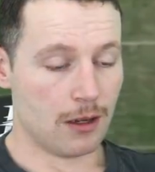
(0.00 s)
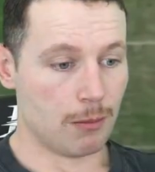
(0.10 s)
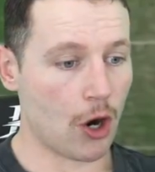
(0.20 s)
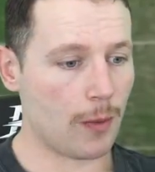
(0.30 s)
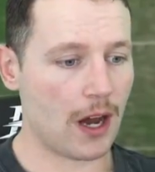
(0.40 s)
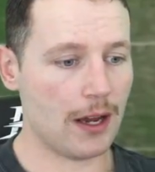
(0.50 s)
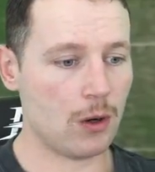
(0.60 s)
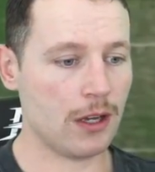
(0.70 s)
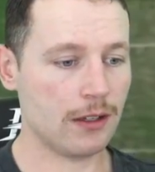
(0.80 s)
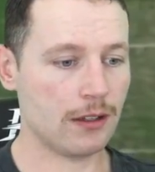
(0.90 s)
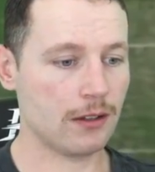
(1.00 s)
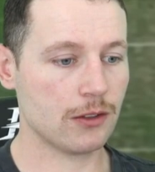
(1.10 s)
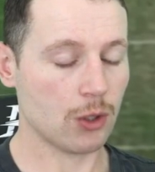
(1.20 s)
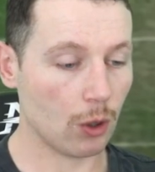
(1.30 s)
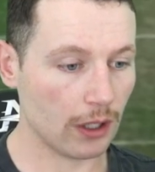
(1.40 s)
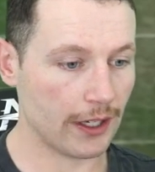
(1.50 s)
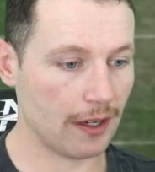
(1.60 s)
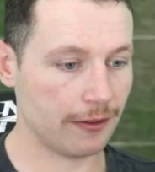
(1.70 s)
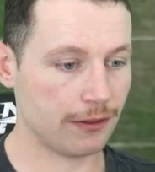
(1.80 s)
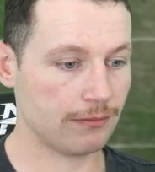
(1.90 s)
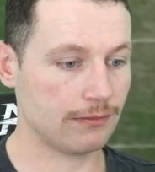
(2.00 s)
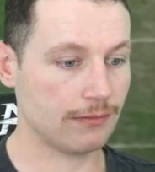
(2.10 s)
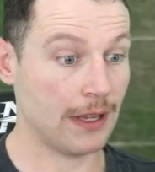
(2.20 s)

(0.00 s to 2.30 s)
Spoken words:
Mobile, tall enough,